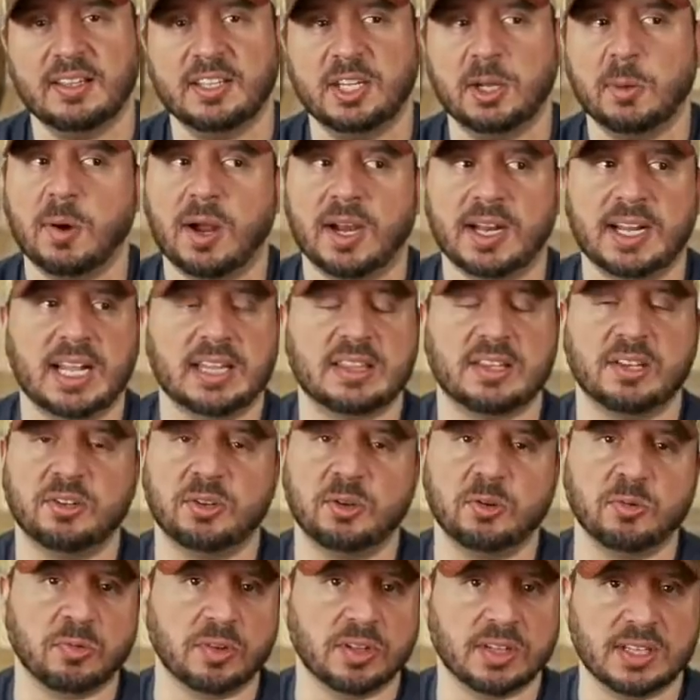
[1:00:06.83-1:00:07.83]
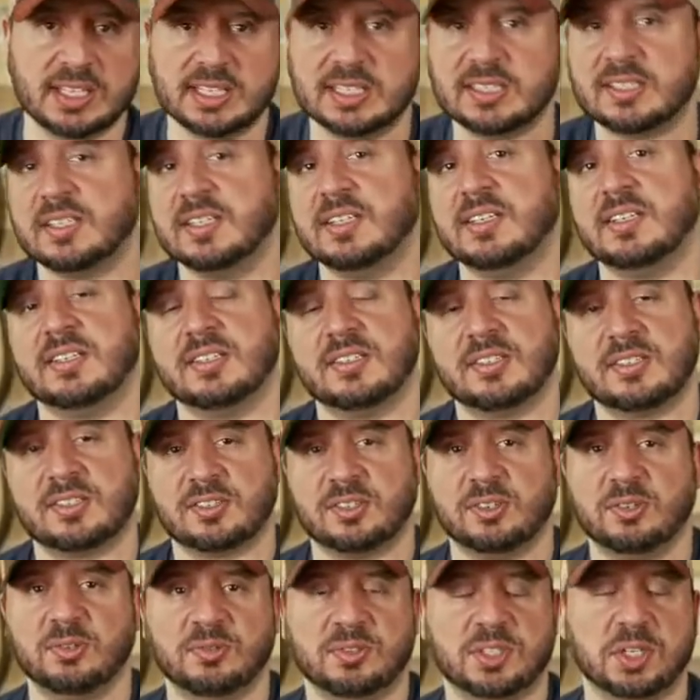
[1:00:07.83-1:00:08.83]
you want to get the new releases
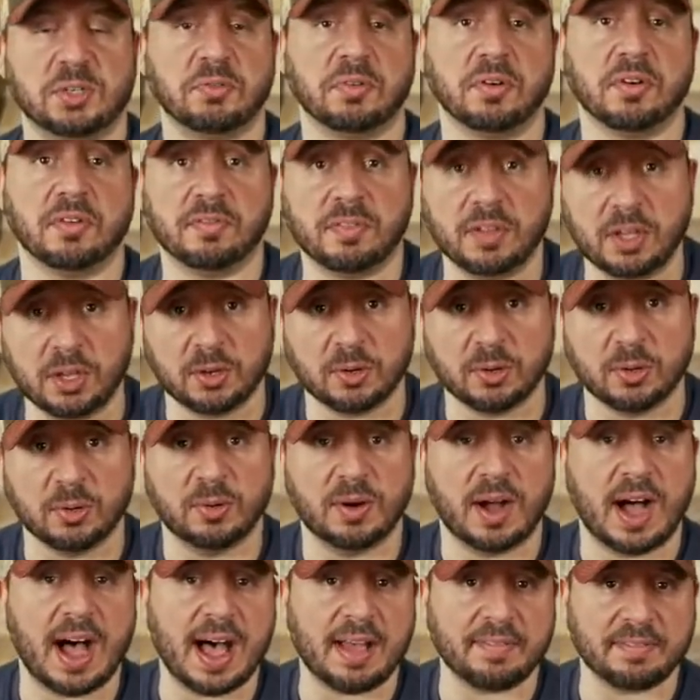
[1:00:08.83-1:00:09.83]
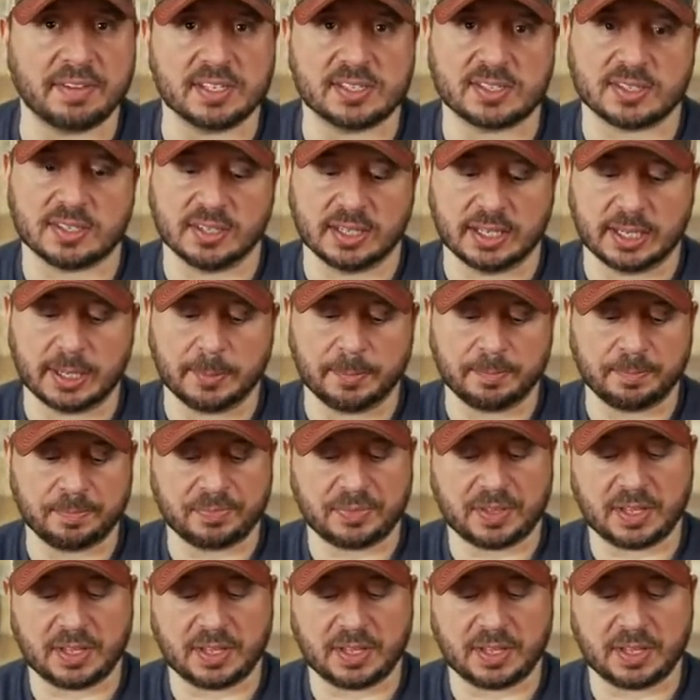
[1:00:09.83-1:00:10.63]
to to review, obviously.